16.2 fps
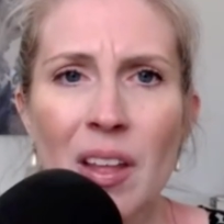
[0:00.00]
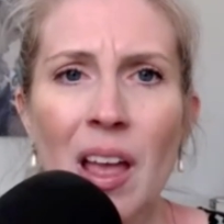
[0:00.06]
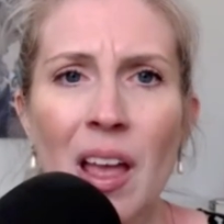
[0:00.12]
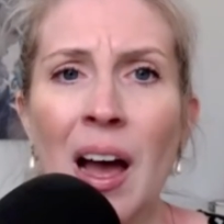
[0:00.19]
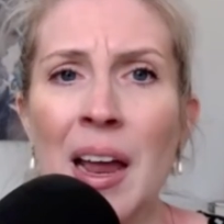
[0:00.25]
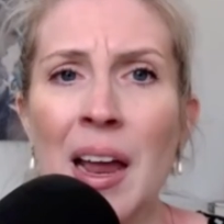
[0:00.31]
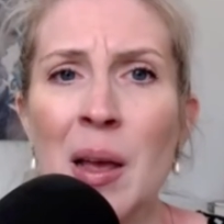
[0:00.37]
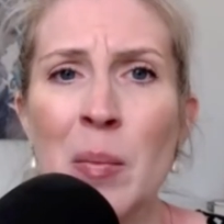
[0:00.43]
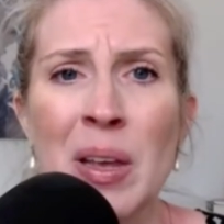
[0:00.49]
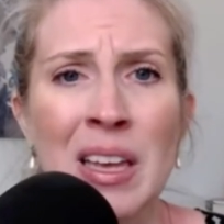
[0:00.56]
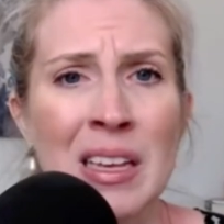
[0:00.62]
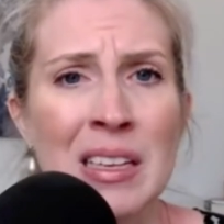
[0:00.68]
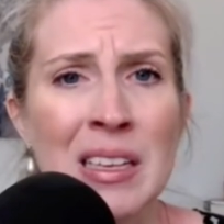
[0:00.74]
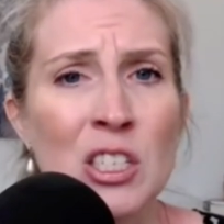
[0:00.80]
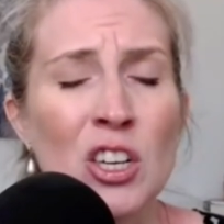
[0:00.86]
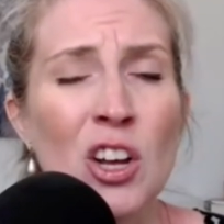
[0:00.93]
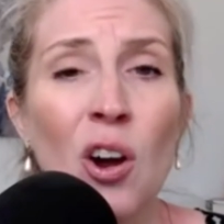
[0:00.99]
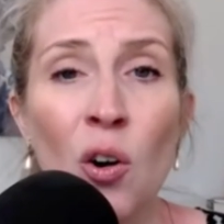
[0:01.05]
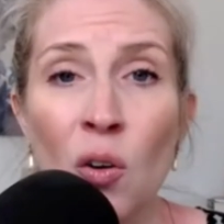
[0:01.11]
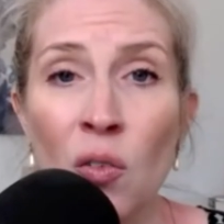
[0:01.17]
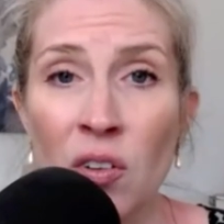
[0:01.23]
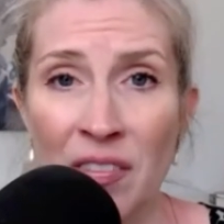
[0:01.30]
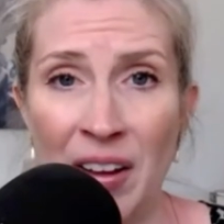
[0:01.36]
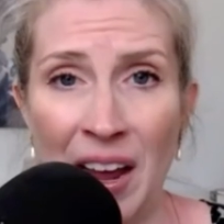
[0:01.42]
I am against
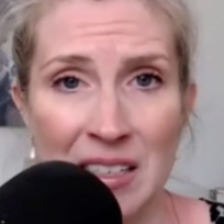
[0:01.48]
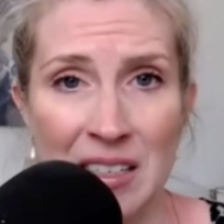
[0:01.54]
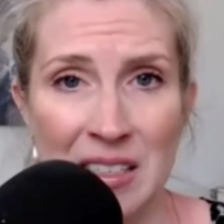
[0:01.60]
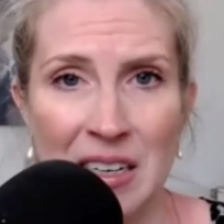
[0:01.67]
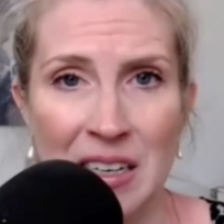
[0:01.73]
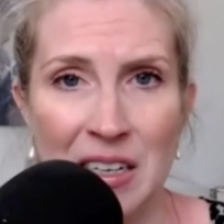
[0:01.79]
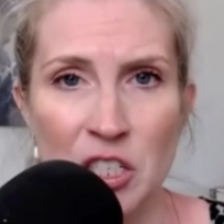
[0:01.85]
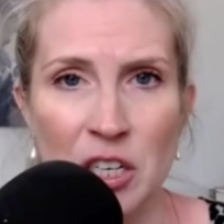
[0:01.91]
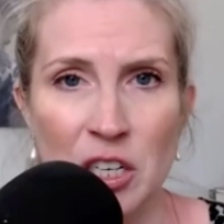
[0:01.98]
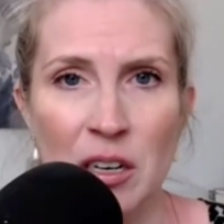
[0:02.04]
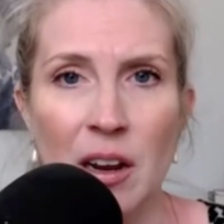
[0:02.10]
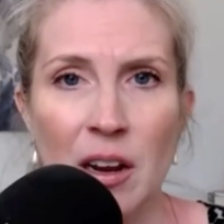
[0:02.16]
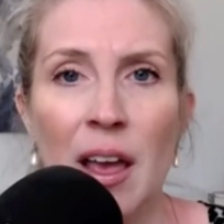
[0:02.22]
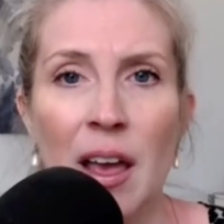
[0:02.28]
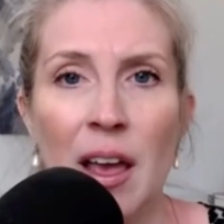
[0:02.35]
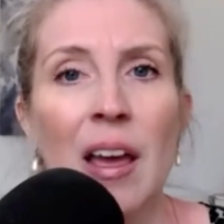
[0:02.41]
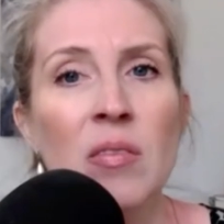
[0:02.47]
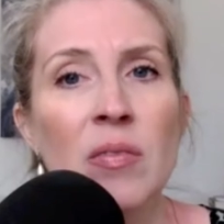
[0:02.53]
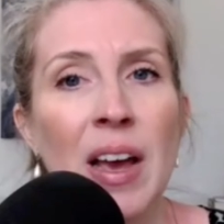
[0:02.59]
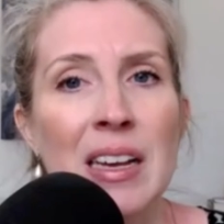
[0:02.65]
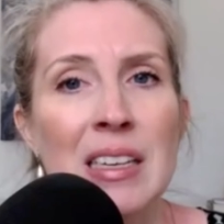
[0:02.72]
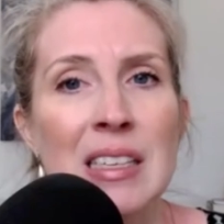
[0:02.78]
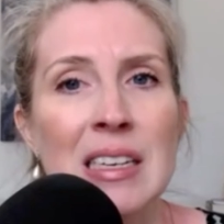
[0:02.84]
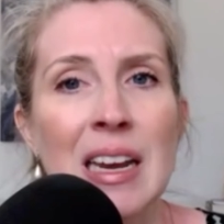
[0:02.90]
over-vaccination and
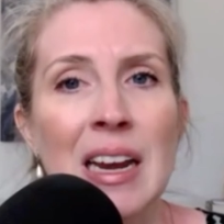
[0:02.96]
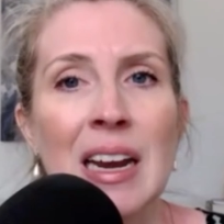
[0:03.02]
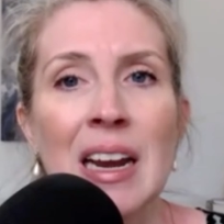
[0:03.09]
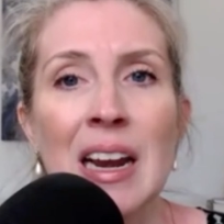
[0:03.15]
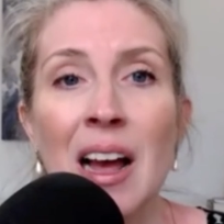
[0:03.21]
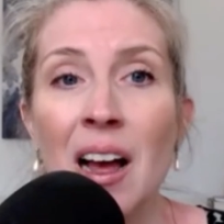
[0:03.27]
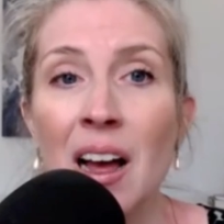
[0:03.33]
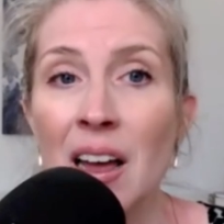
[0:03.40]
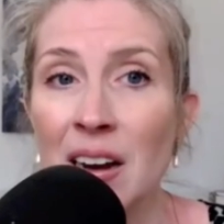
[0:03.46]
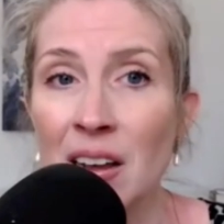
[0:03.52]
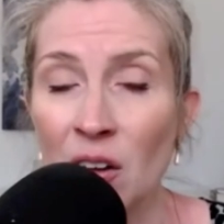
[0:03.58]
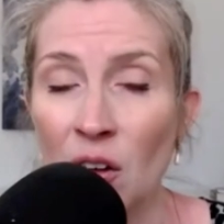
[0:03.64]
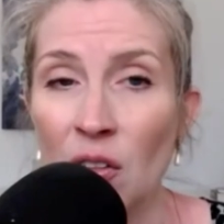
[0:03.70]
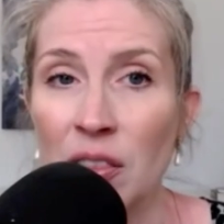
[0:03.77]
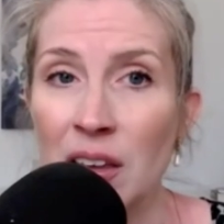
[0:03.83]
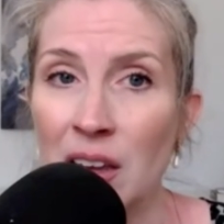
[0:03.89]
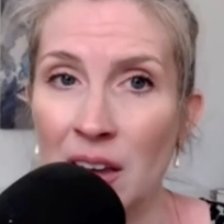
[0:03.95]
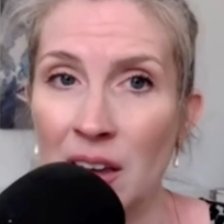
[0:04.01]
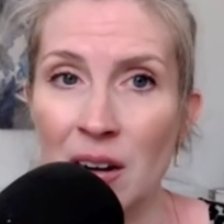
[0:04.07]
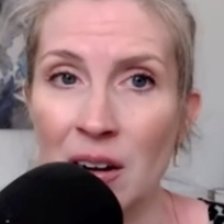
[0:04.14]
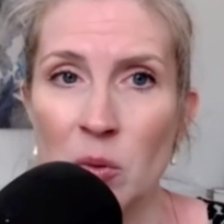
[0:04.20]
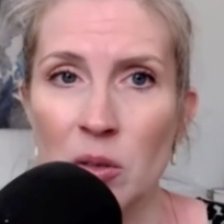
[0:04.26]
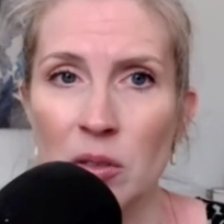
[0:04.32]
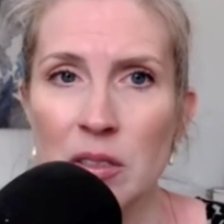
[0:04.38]
vaccinating unhealthy
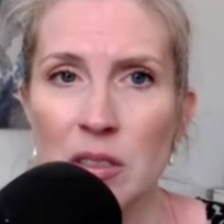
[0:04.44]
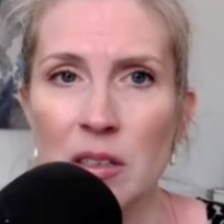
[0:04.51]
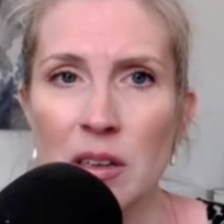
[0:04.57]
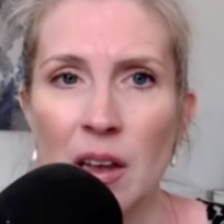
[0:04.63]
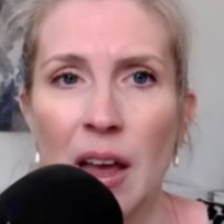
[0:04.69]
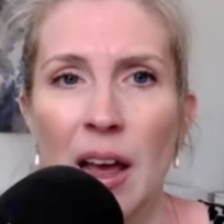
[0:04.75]
animals.